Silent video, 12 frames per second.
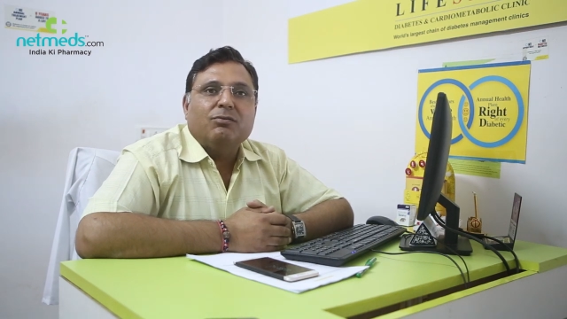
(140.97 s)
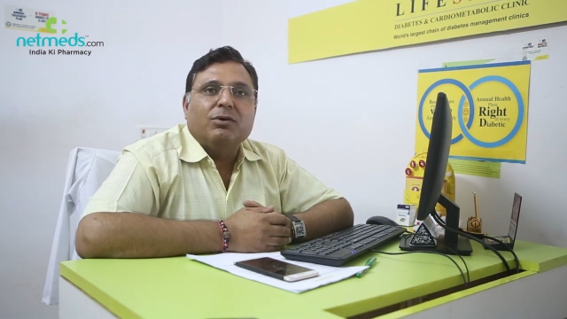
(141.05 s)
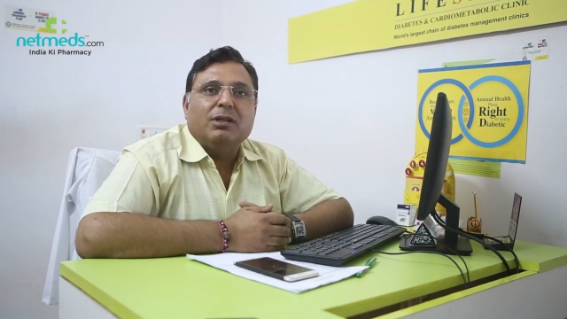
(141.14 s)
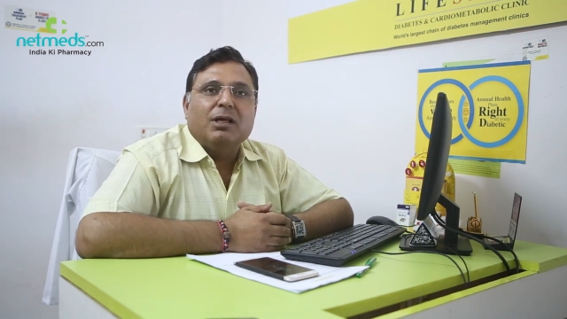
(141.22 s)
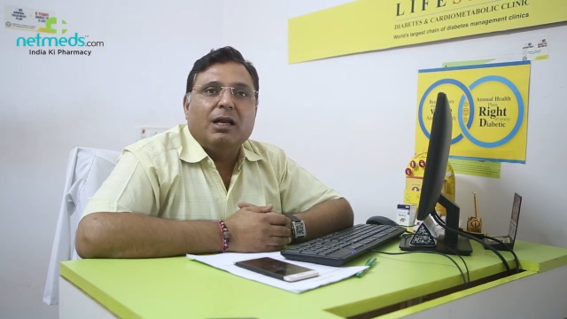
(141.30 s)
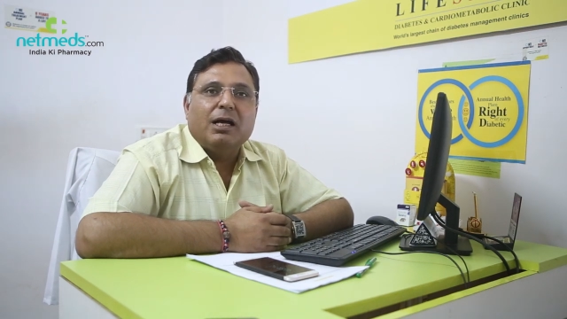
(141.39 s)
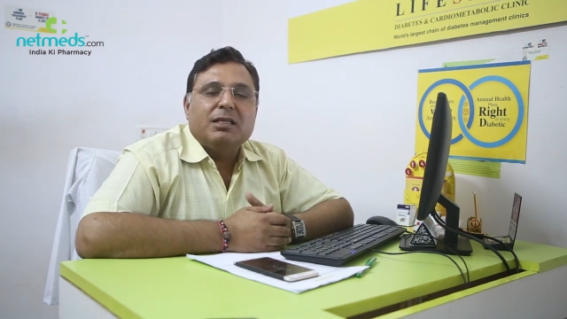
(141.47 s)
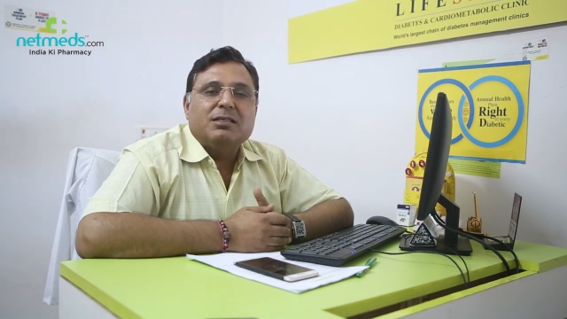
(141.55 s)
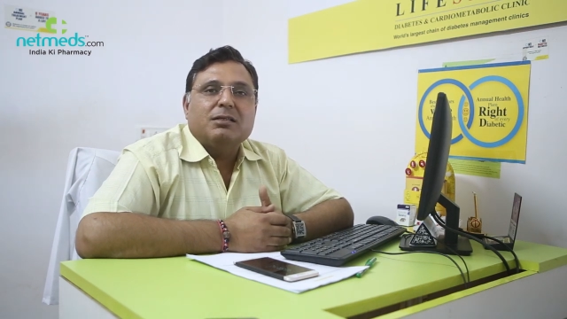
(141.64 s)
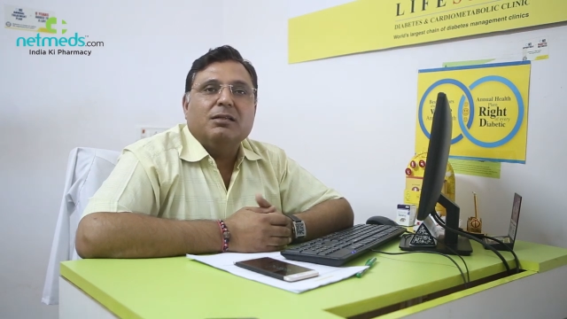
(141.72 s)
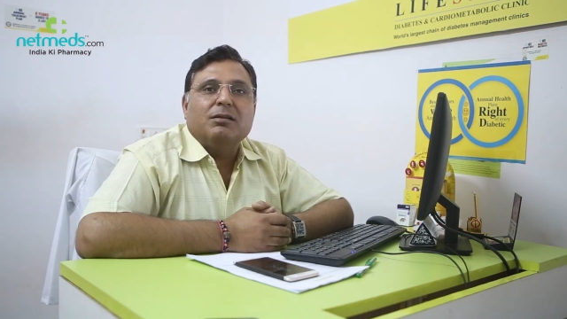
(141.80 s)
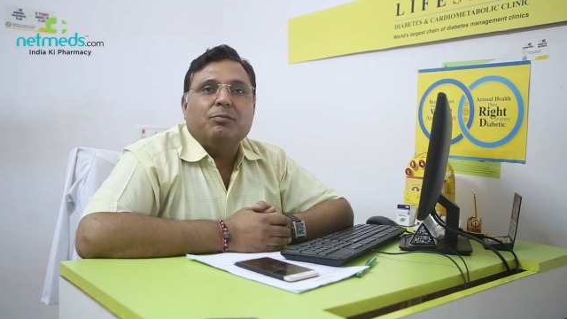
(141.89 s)
For the
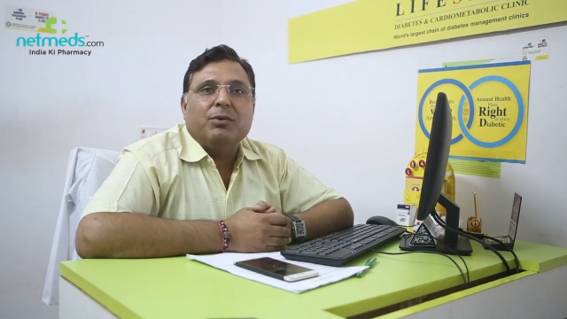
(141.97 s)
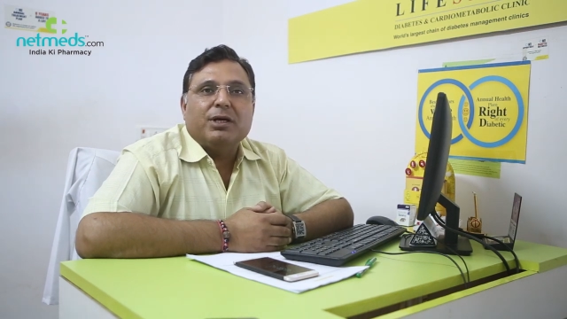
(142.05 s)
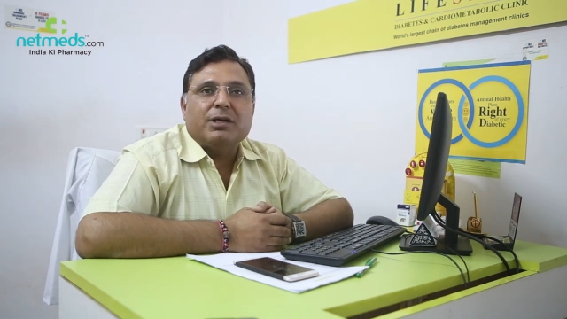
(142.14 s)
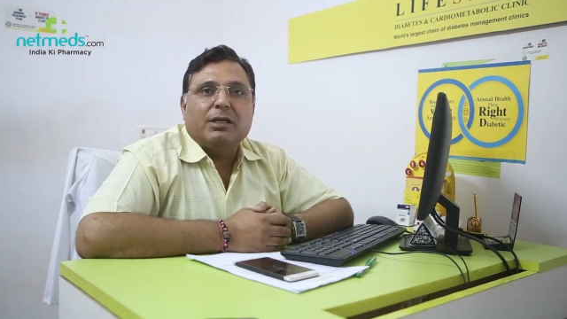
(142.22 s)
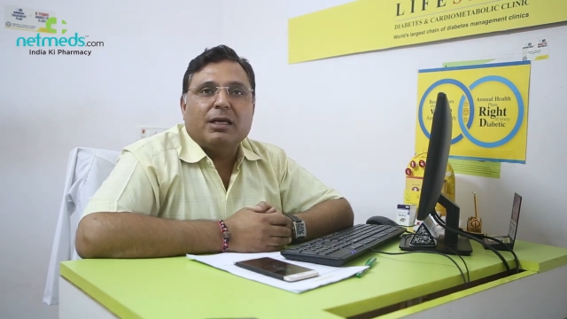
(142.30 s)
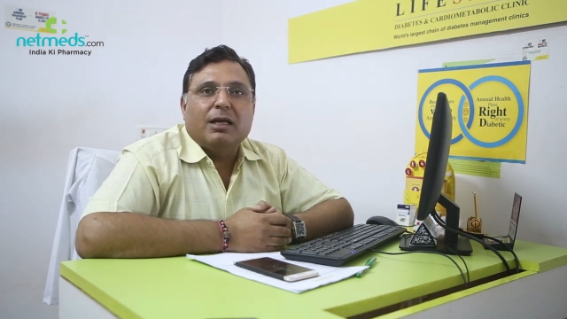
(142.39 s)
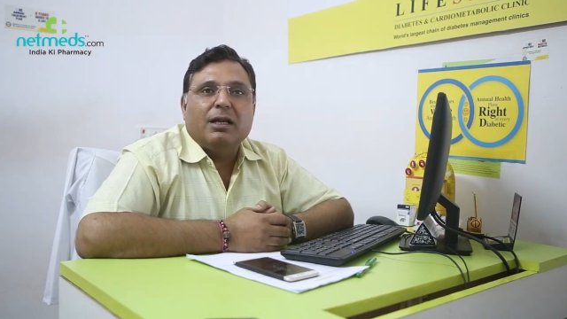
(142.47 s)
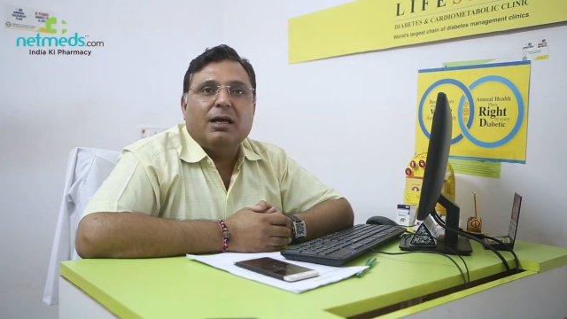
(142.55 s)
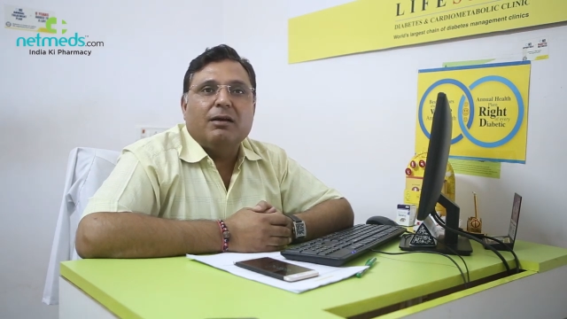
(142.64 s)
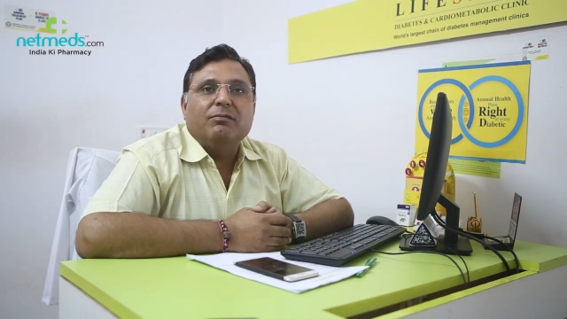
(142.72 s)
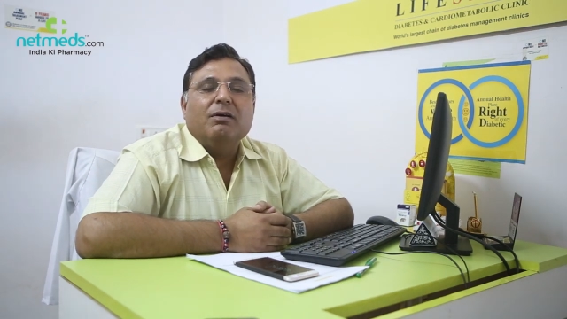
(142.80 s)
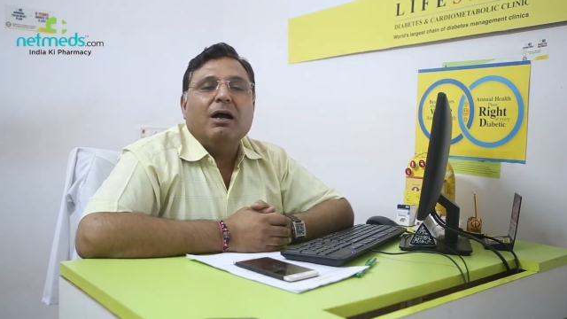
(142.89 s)
lunch, the patient can
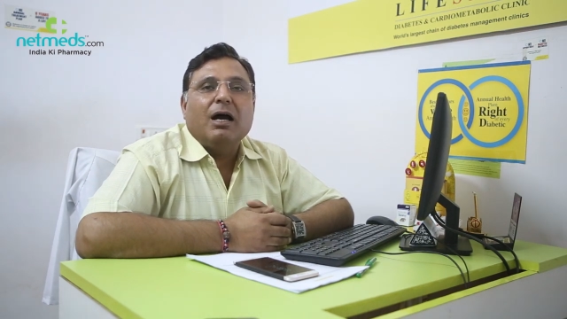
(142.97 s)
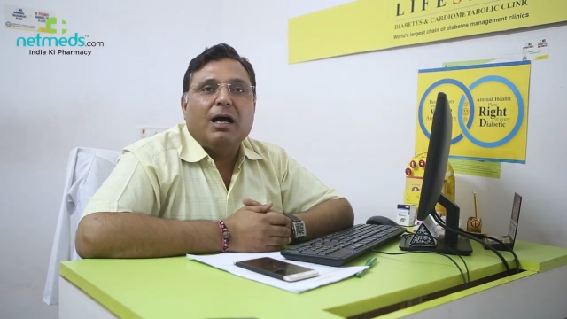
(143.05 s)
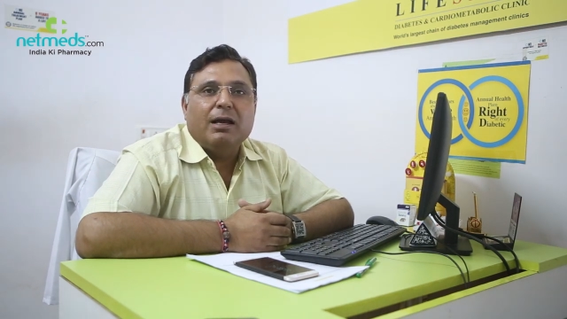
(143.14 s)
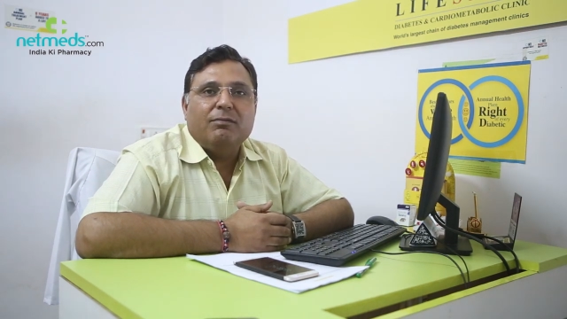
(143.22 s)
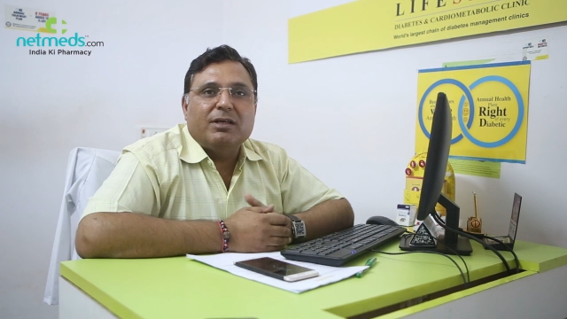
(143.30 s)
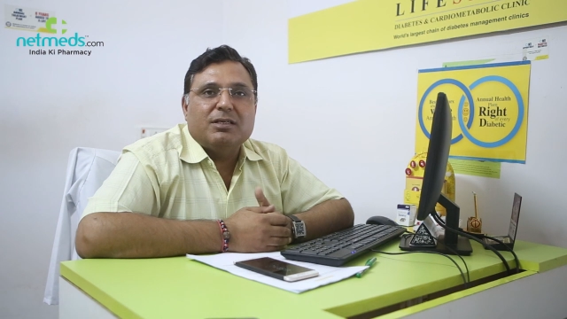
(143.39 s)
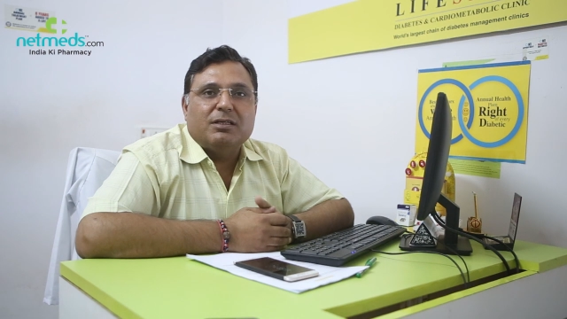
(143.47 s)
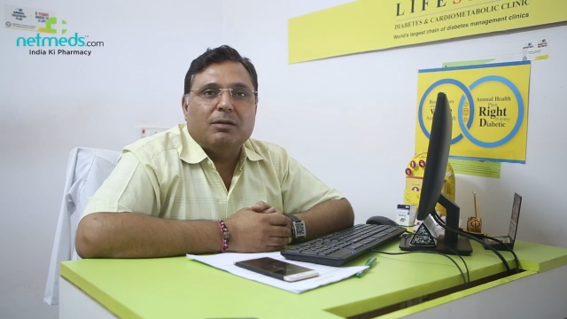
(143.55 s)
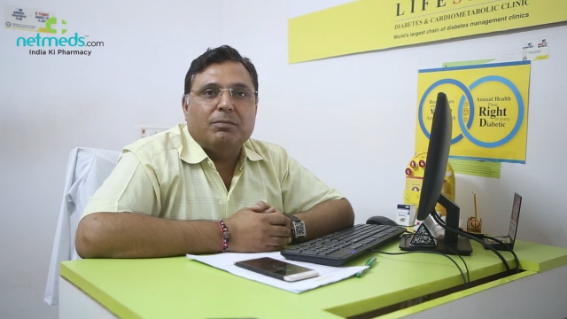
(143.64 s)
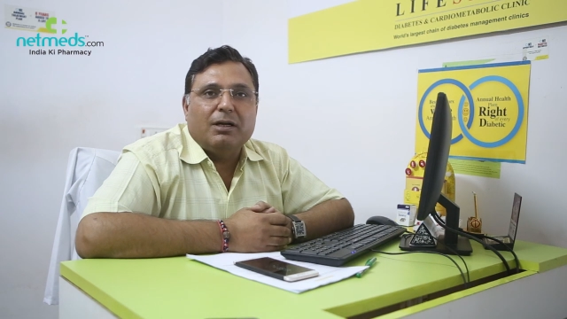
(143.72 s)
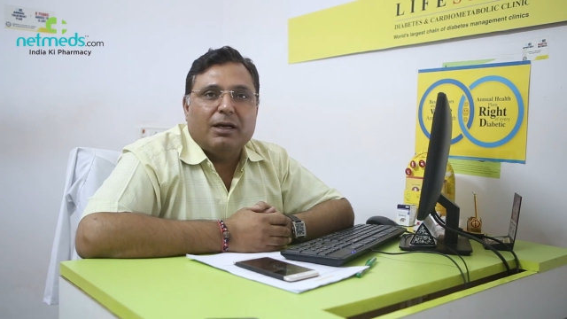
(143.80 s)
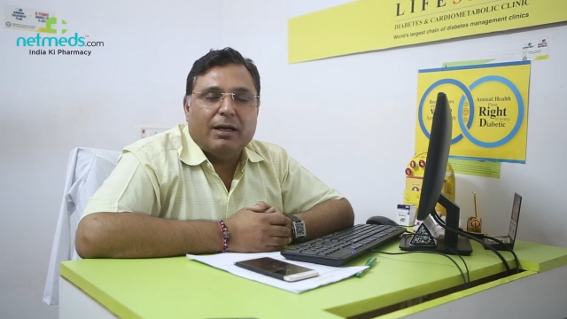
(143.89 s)
have high
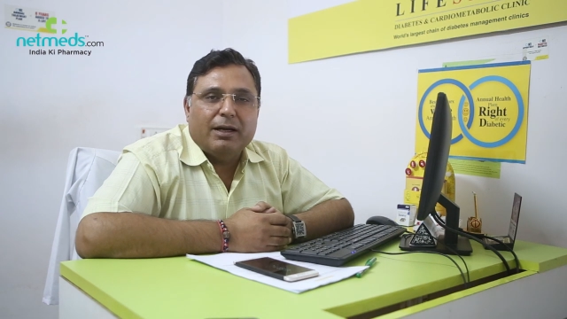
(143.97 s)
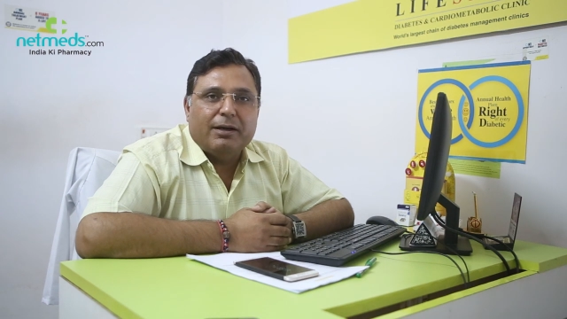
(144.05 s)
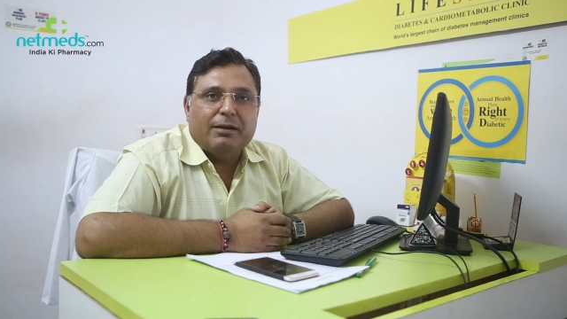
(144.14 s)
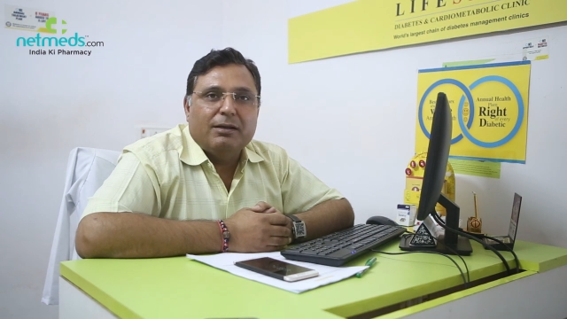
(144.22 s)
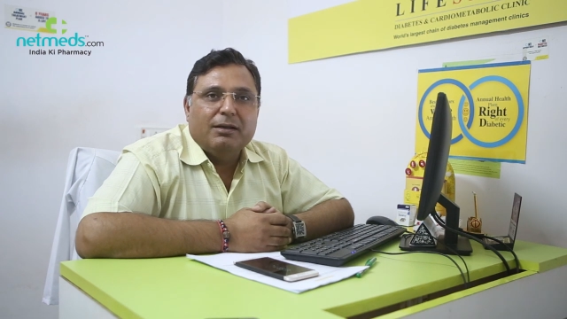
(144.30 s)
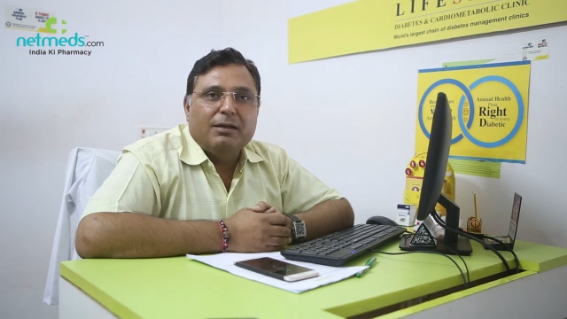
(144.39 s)
vegetable diet,